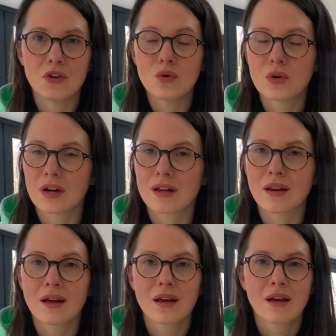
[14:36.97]
you
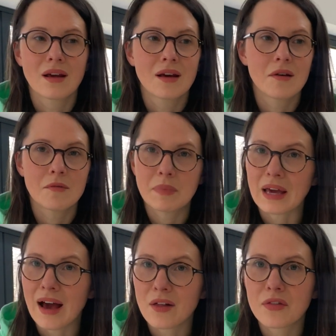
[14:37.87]
can be
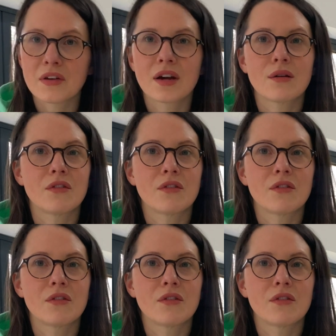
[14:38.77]
healthier,